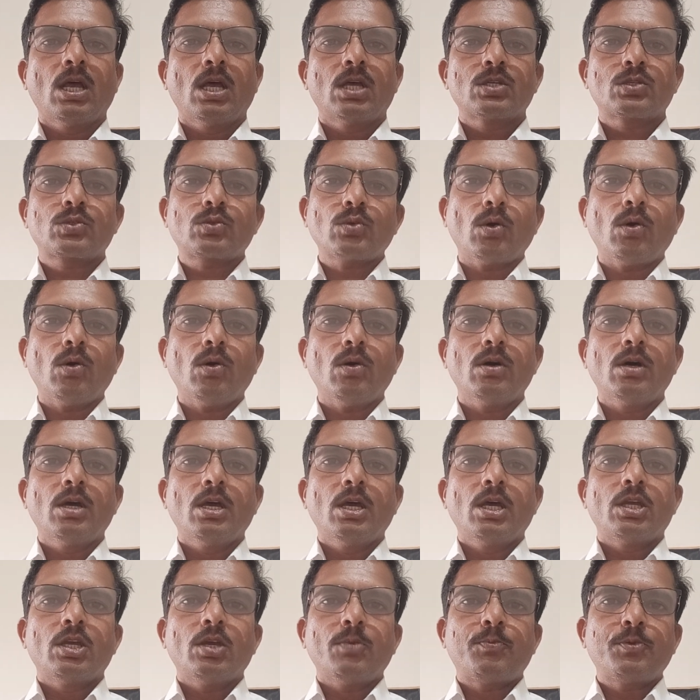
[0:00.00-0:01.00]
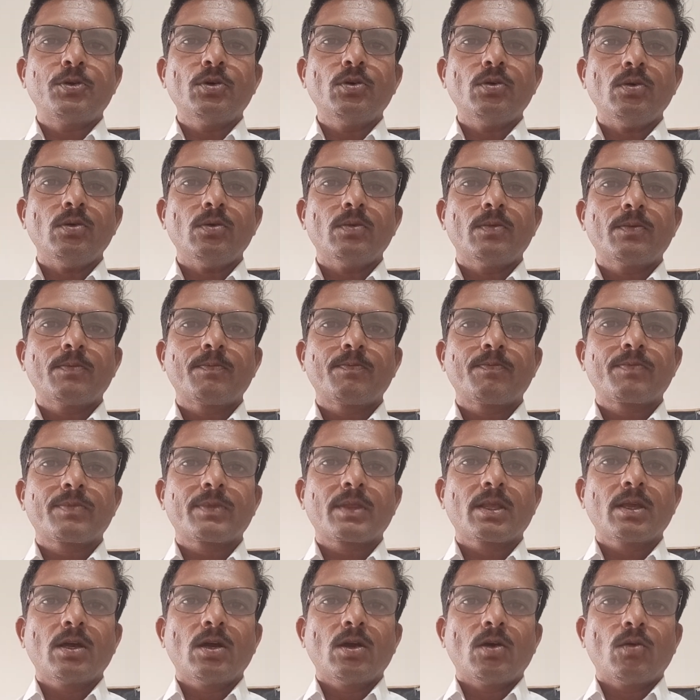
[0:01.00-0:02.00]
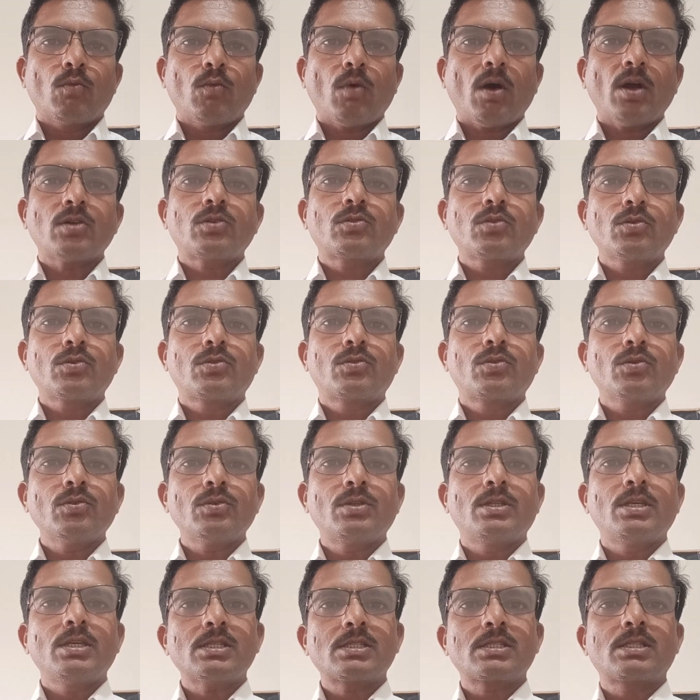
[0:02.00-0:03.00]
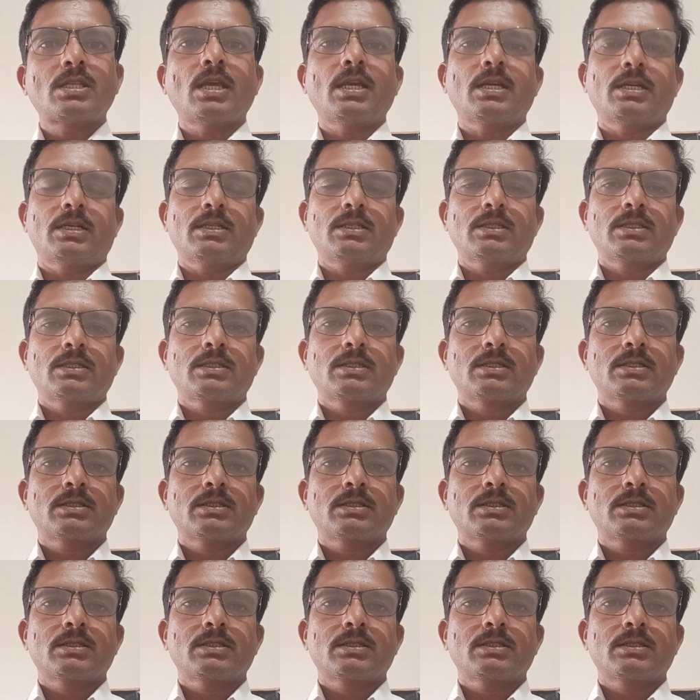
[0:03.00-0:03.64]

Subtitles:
So if you want to do this thing,